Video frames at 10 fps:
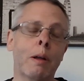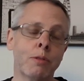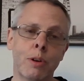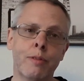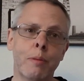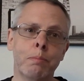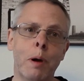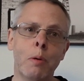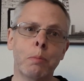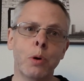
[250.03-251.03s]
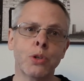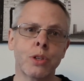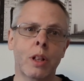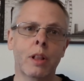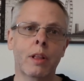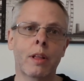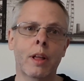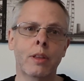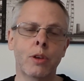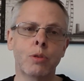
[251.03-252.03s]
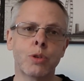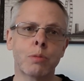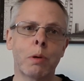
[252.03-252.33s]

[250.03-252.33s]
doing it for my own personal use,